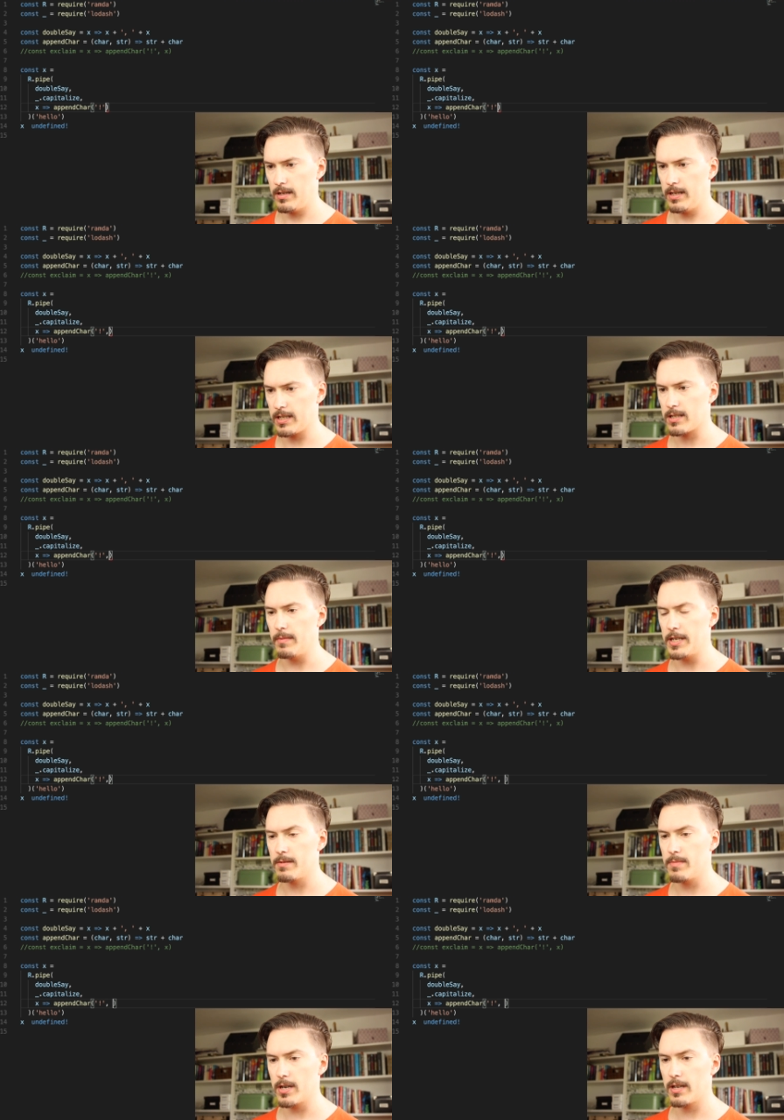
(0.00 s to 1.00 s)

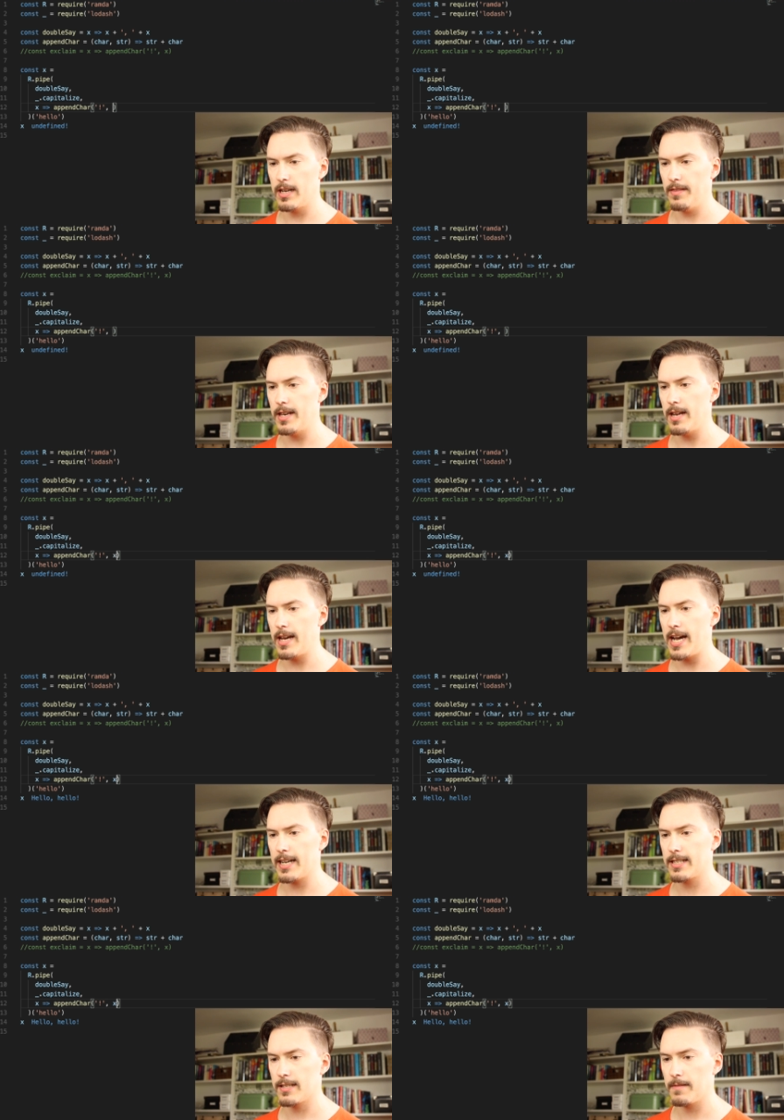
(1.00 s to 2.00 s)
exclamation mark, and then
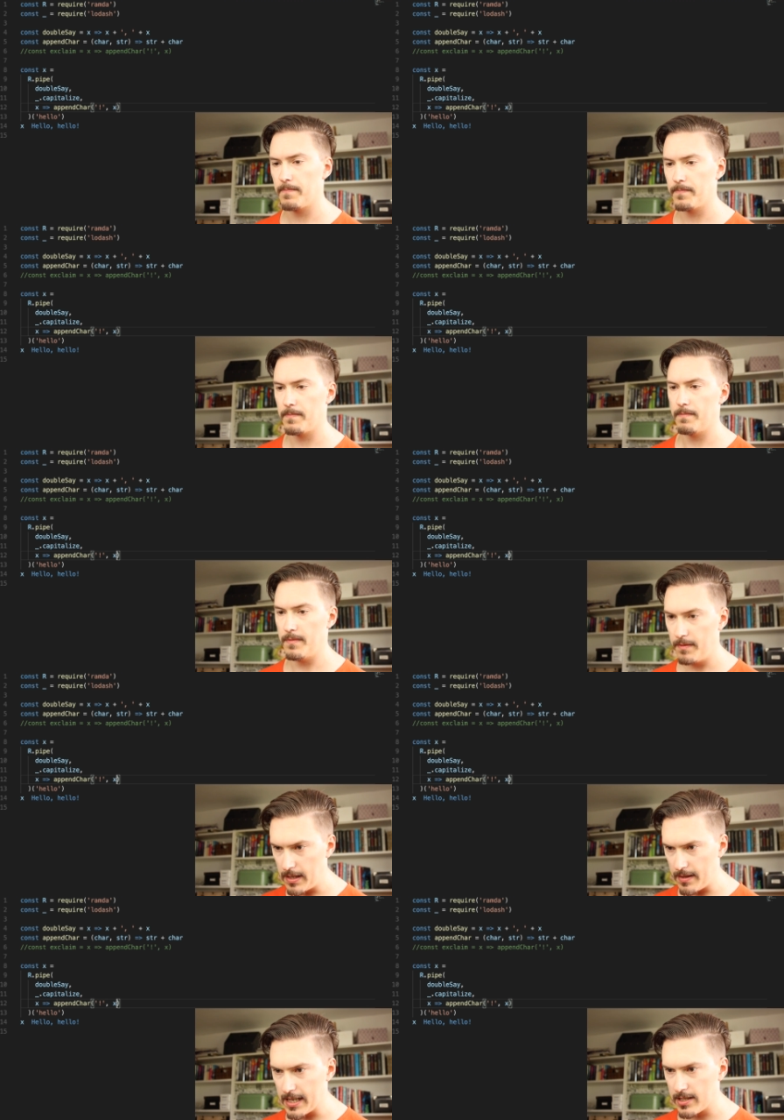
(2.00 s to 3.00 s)
x.
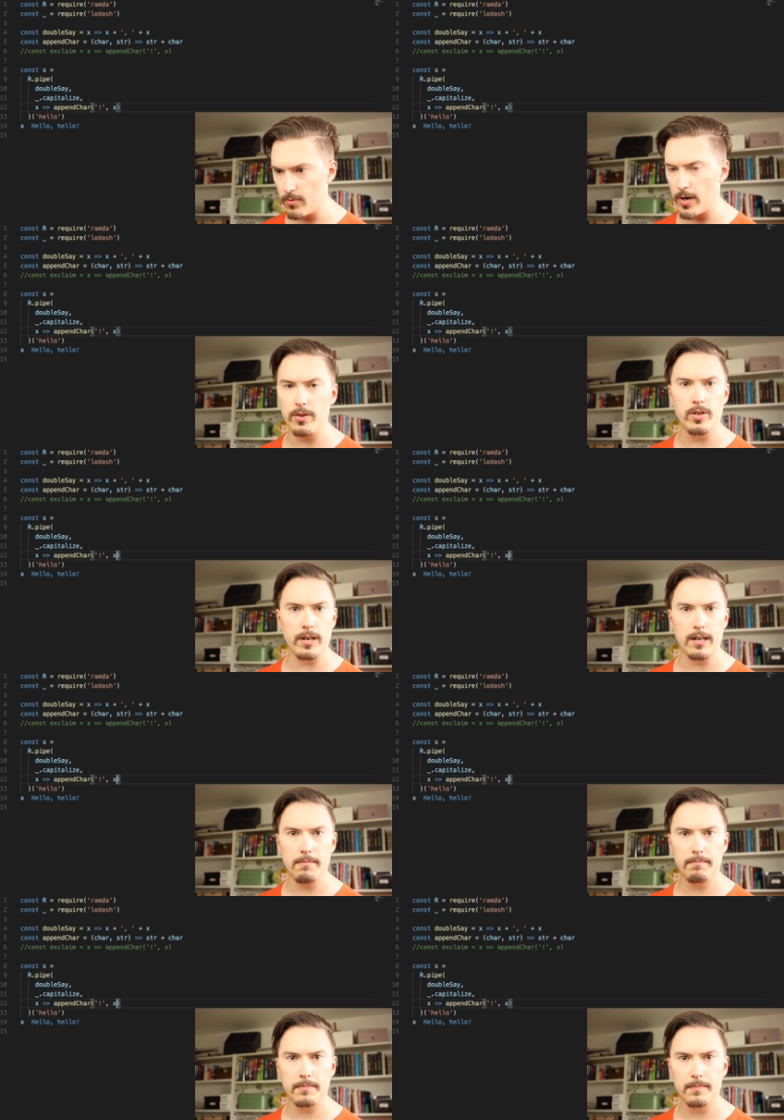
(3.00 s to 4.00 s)
That's the way you do it.
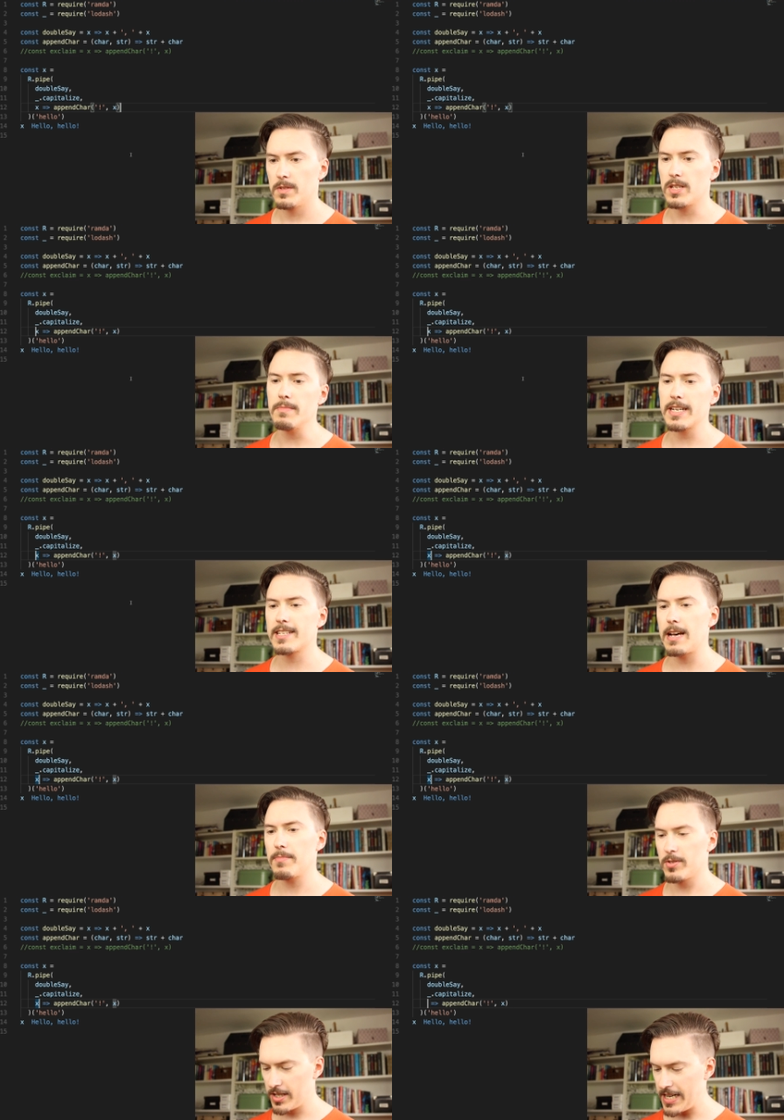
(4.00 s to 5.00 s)
Some
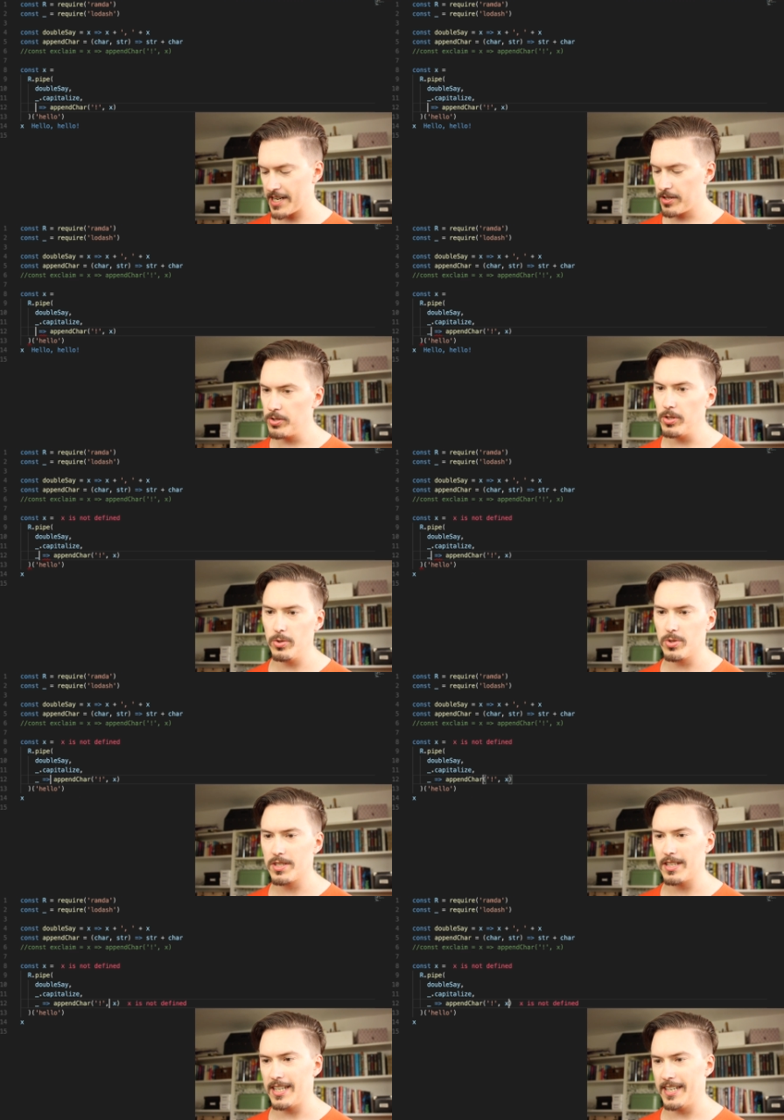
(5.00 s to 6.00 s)
examples like to use